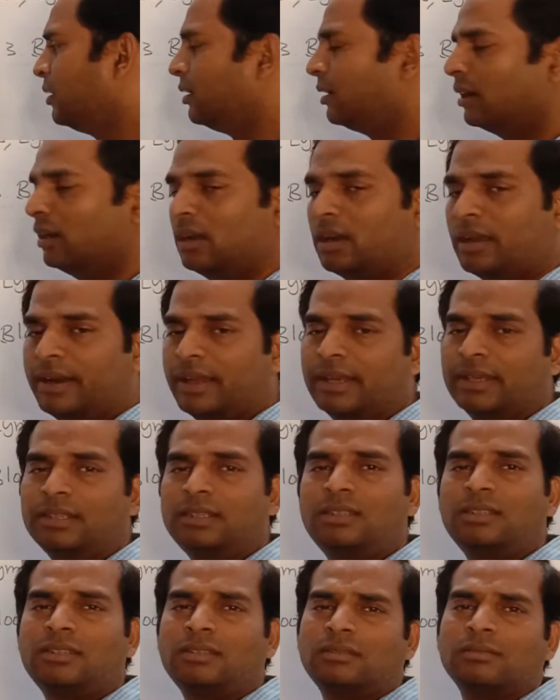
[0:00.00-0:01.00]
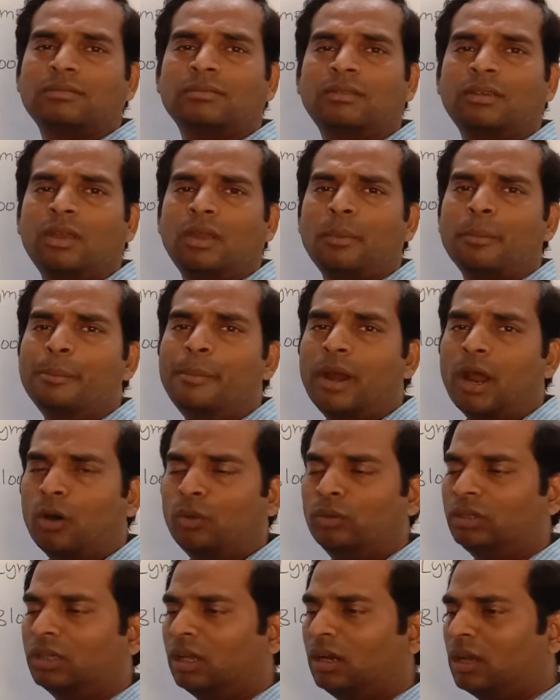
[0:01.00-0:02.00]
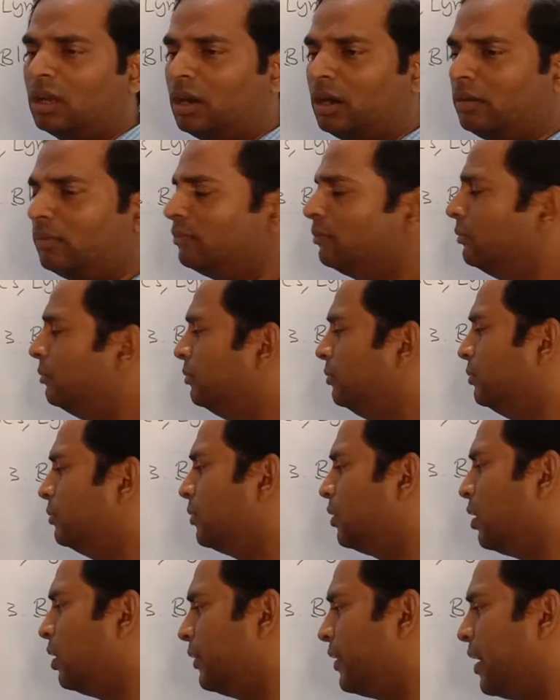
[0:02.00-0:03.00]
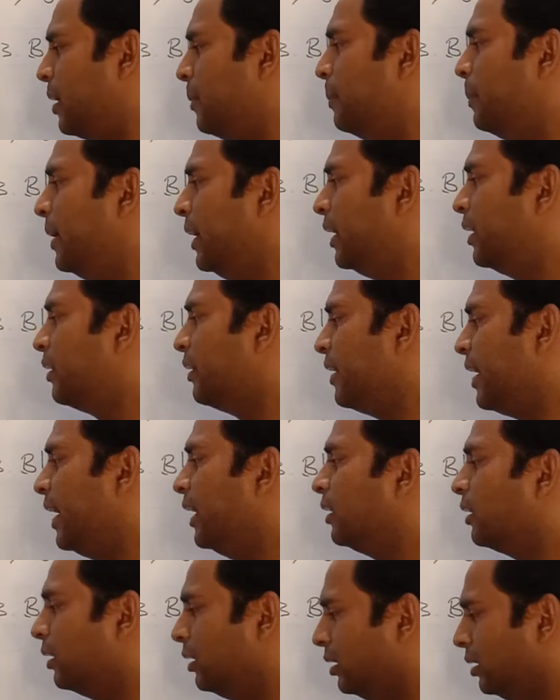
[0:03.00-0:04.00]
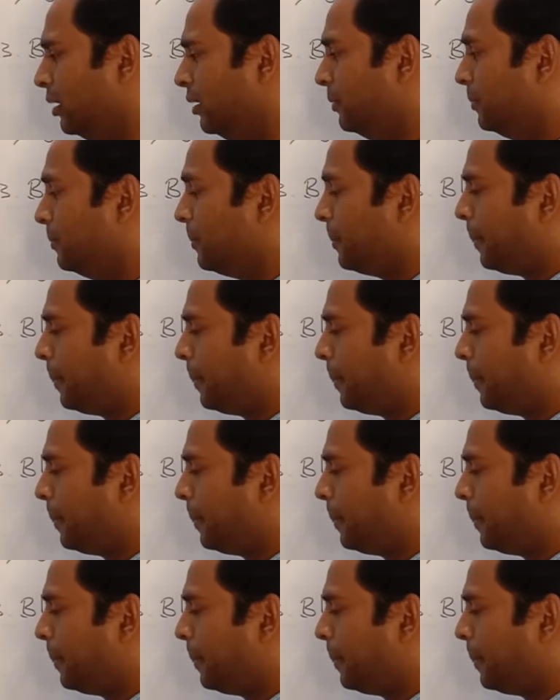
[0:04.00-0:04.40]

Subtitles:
color is brown color or that brick red colored,